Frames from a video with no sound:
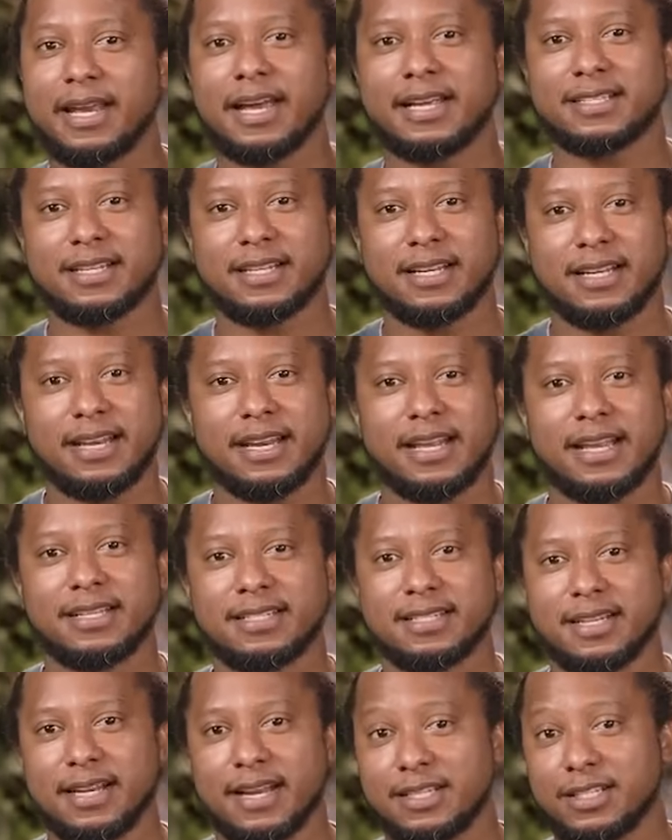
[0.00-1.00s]
escalate
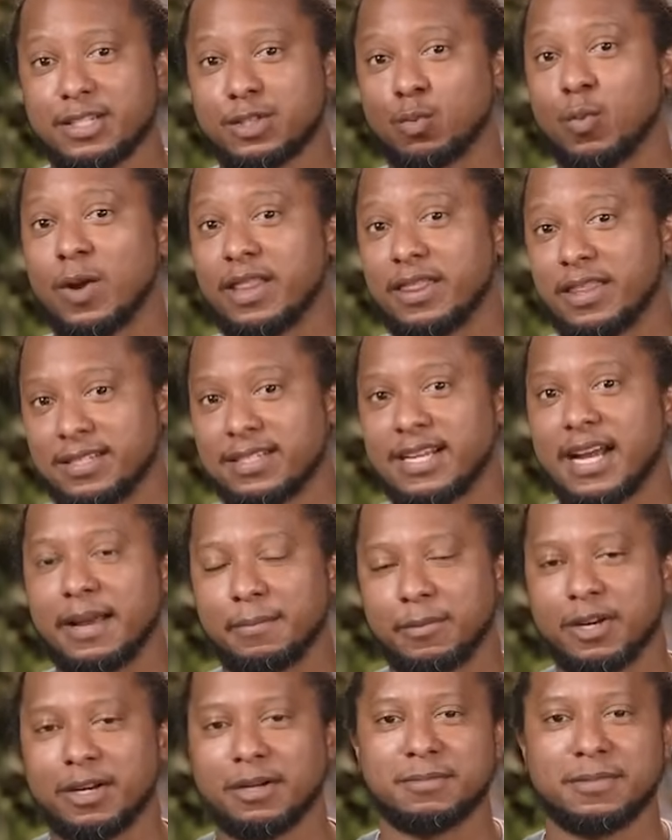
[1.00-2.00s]
incidents when the time
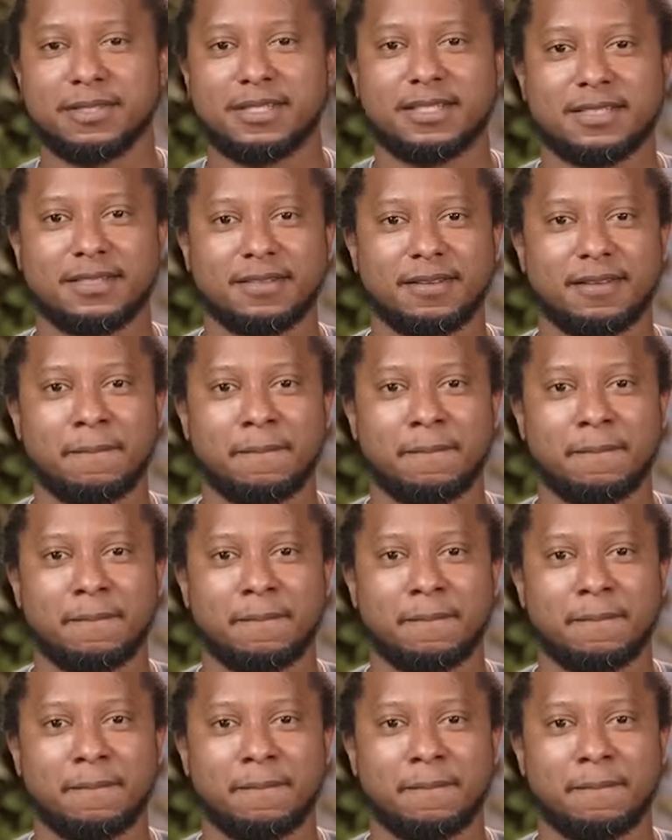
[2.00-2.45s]
comes.